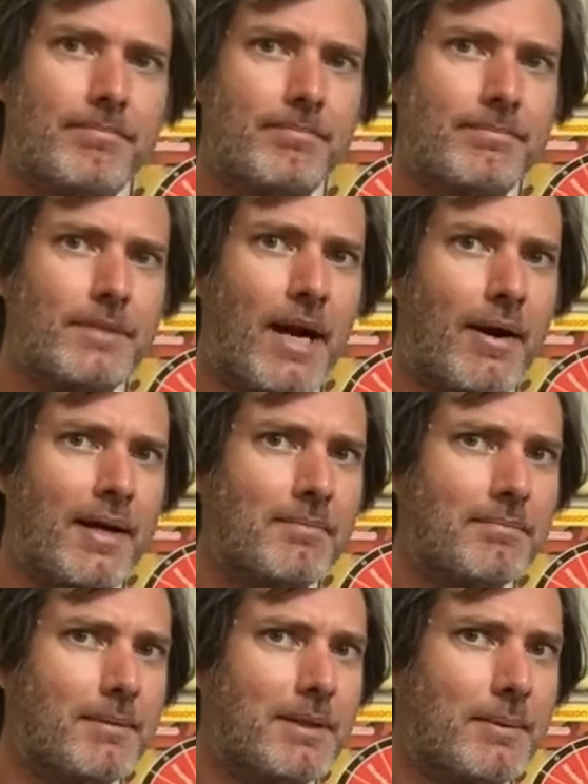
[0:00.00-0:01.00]
Sorry,
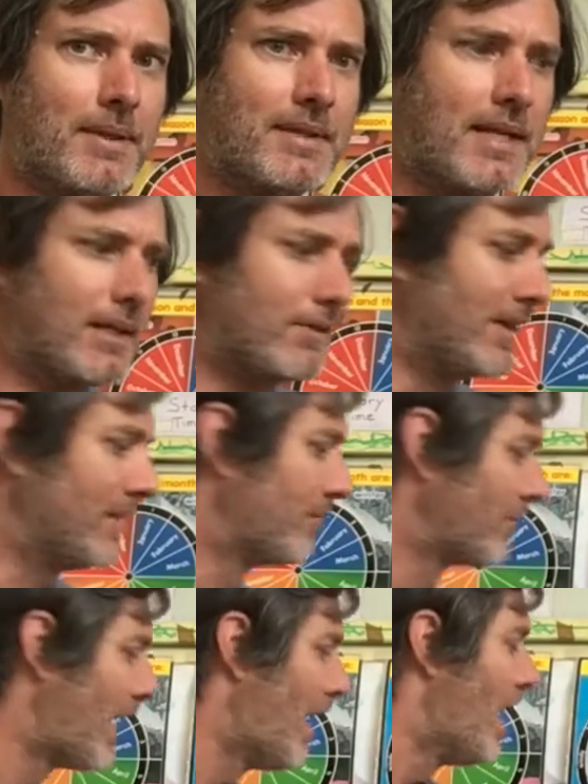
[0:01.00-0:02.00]
maybe I was that hungry.
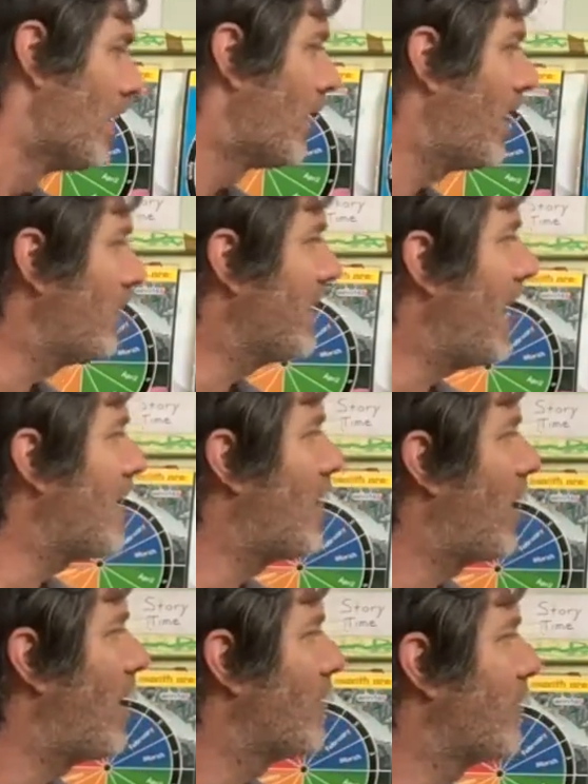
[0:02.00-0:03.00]
Well, we have all
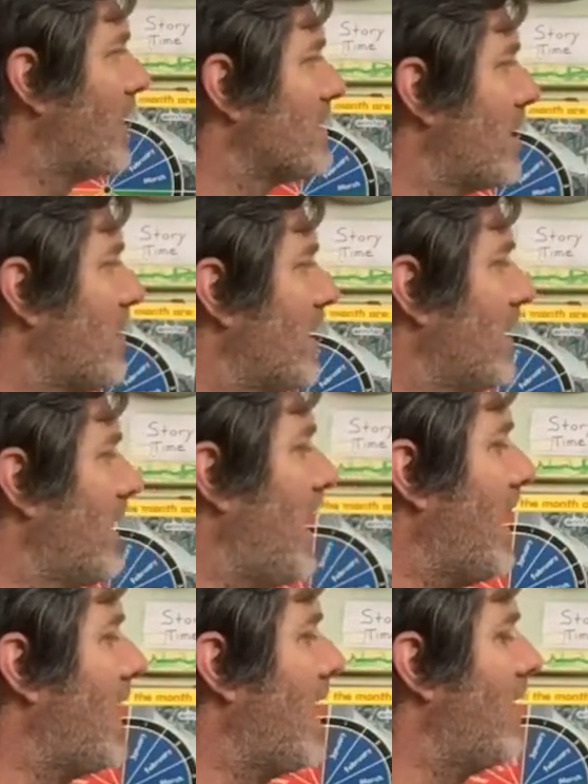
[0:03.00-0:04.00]
our friends up here today.
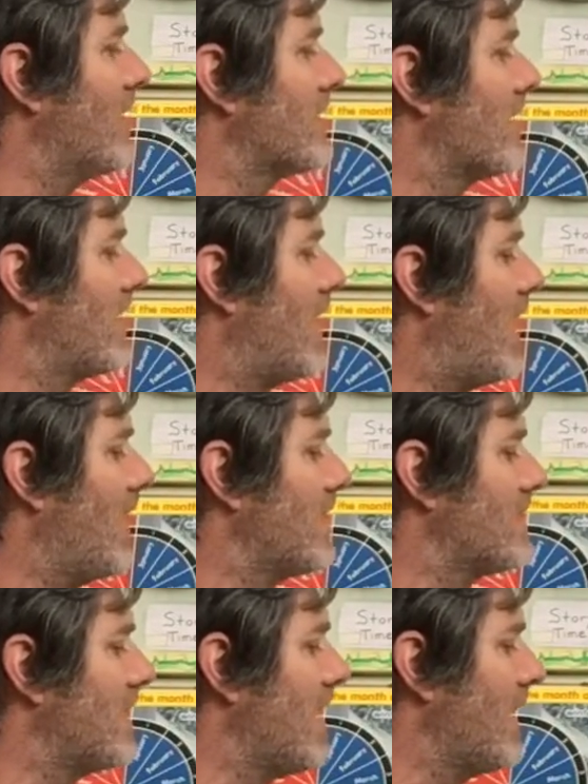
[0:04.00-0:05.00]
Harrison, Anaya,
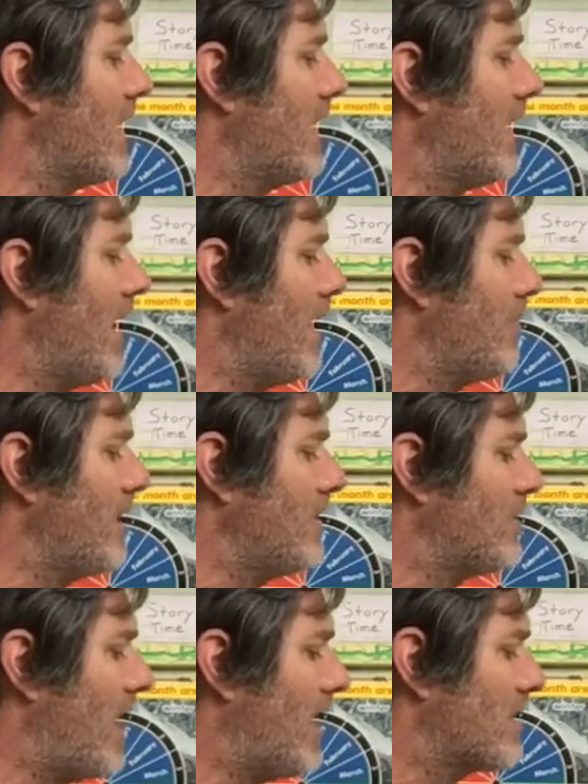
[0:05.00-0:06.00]
Sagan, Emmy,
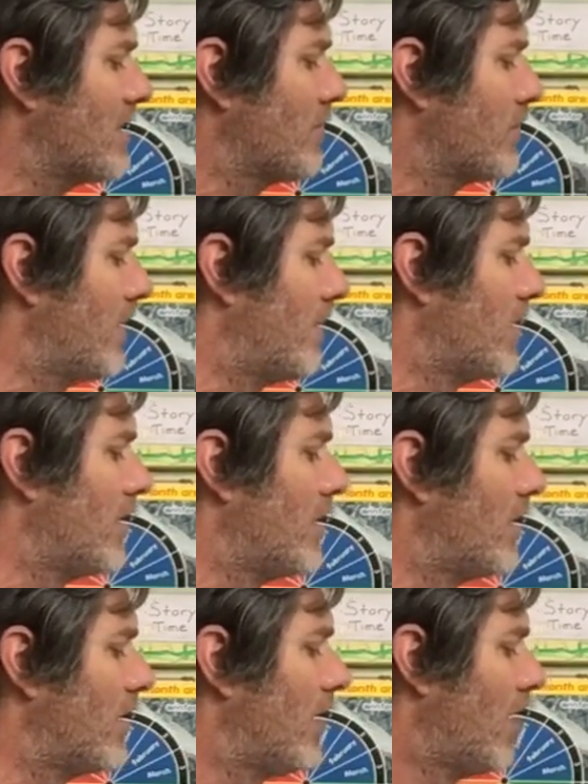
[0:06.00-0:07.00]
Jackson,
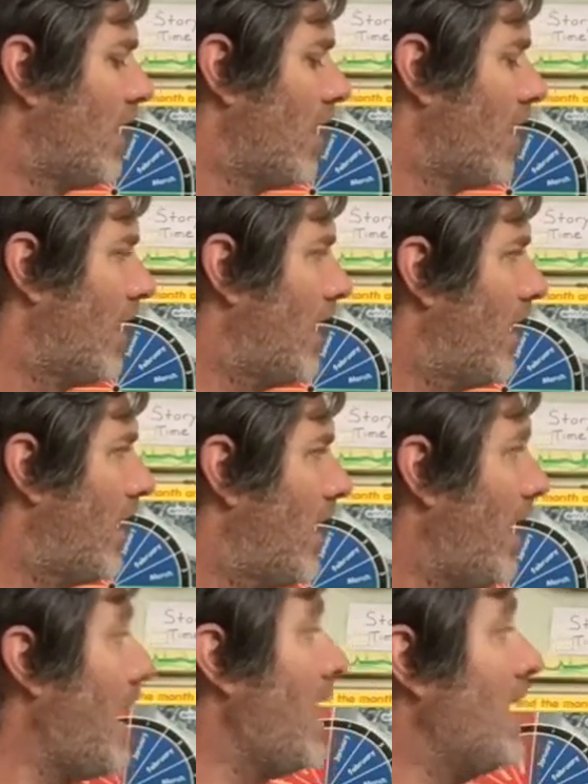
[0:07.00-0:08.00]
River.
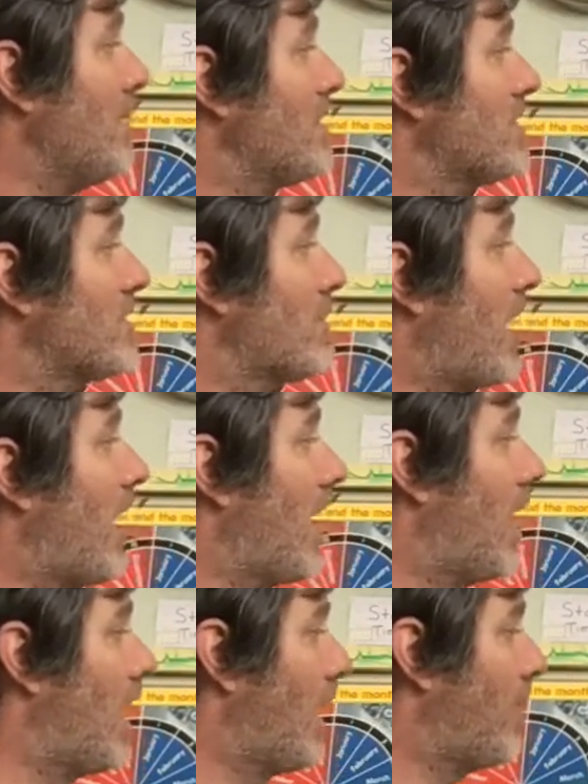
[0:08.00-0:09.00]
And Mr.
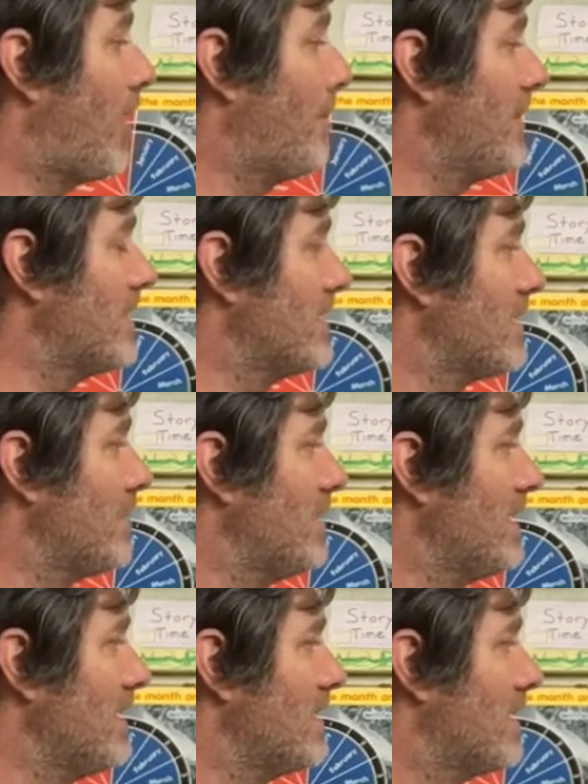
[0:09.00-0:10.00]
Bob up at the tippity
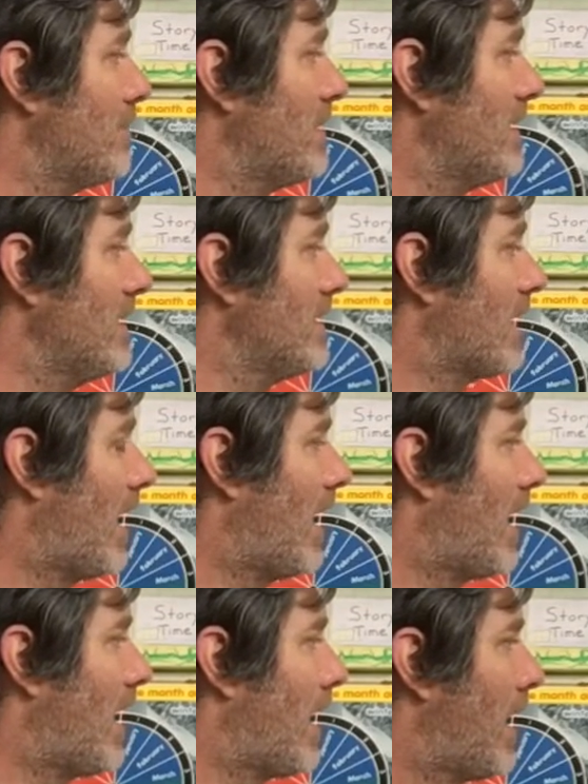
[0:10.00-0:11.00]

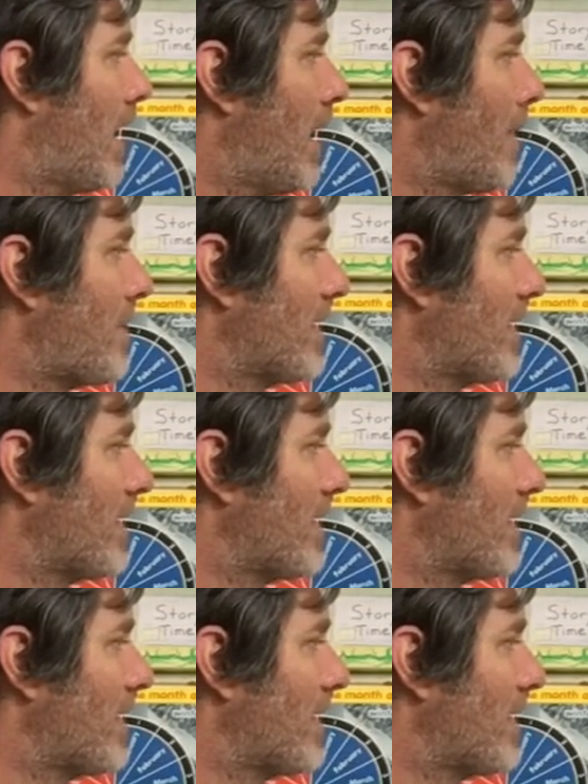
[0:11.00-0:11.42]
top.